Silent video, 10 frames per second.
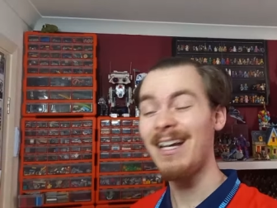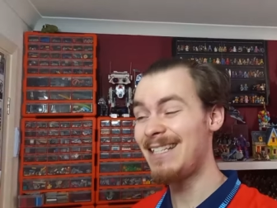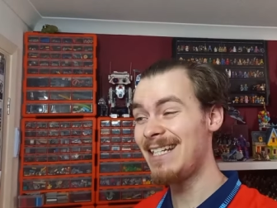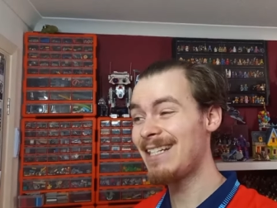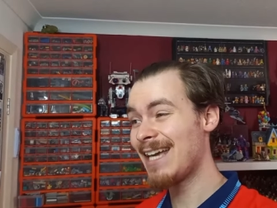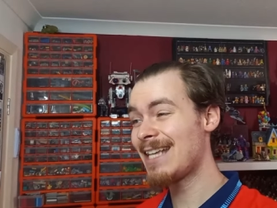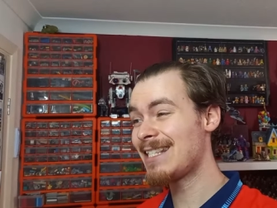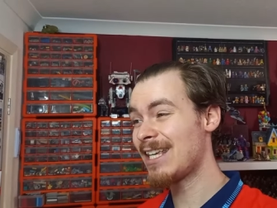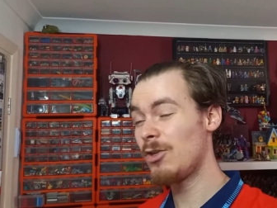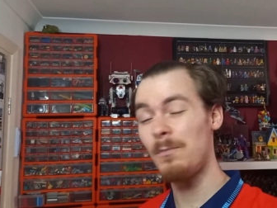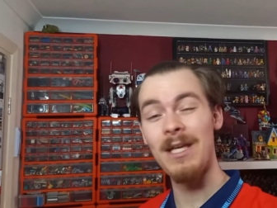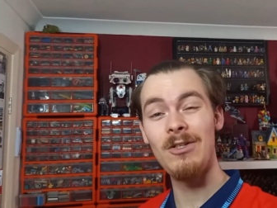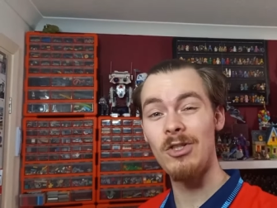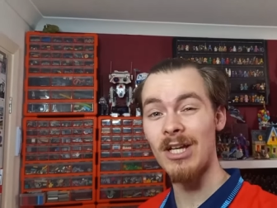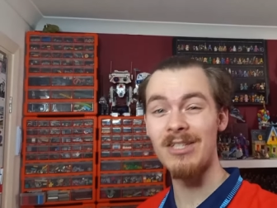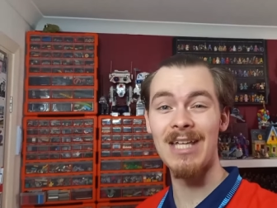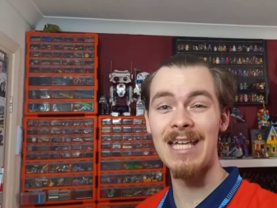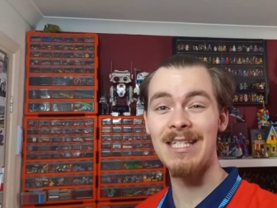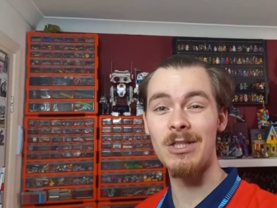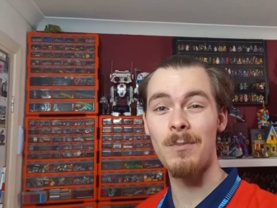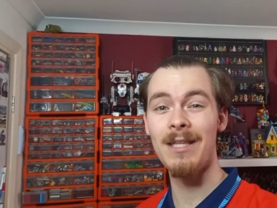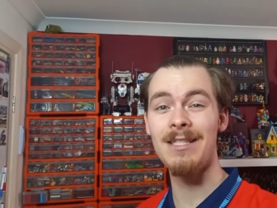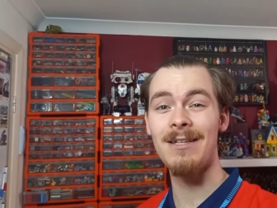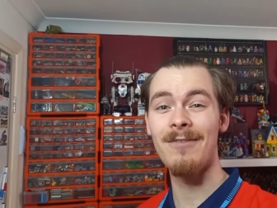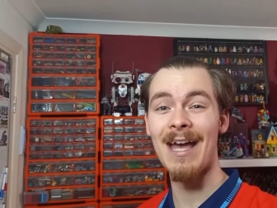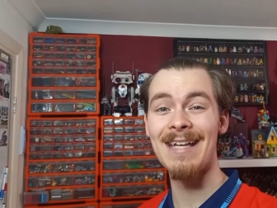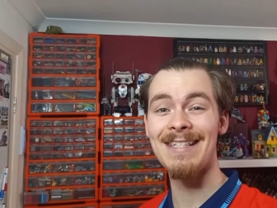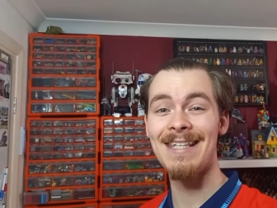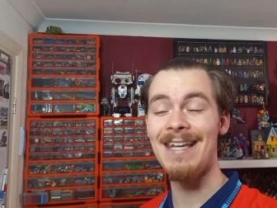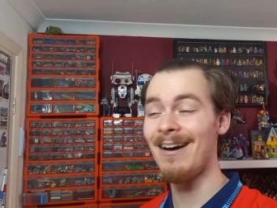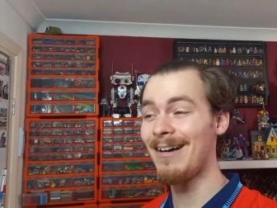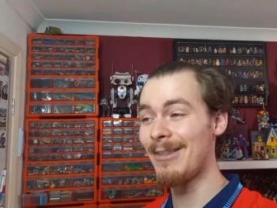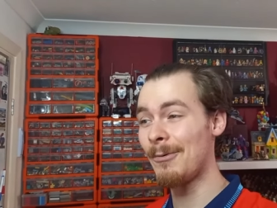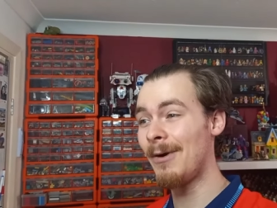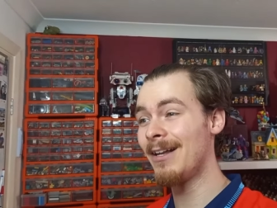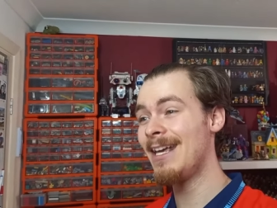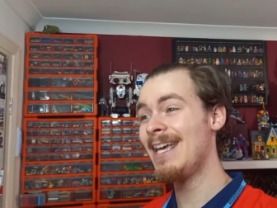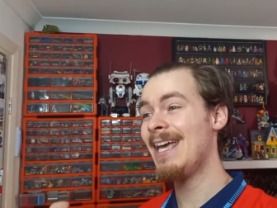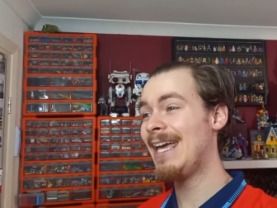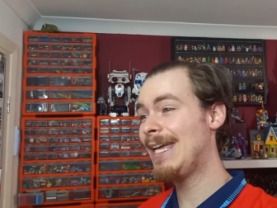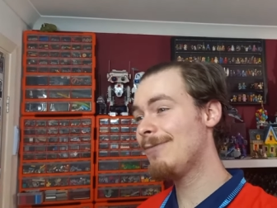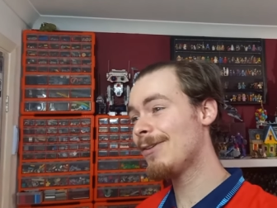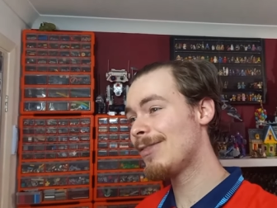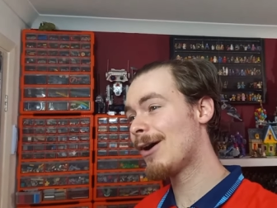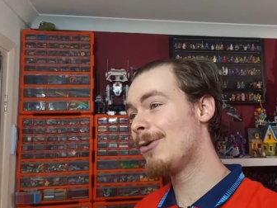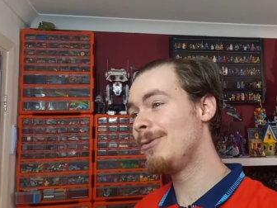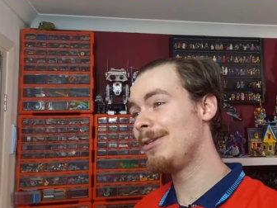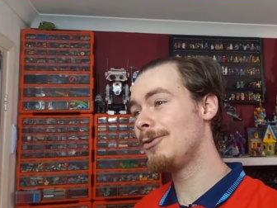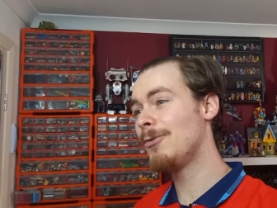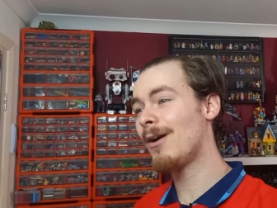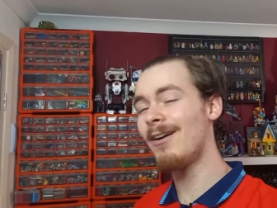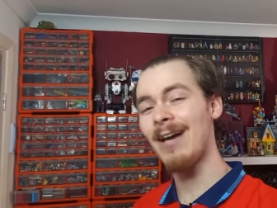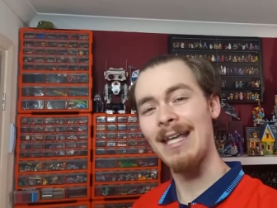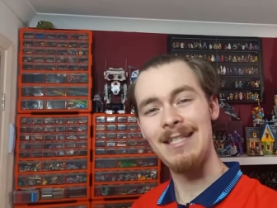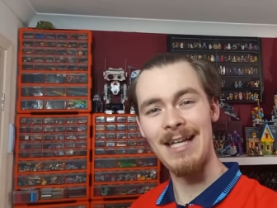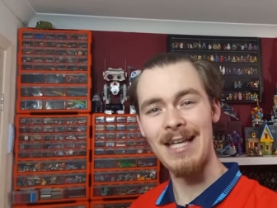I did guess that it would be just as expensive as the other one even though you are getting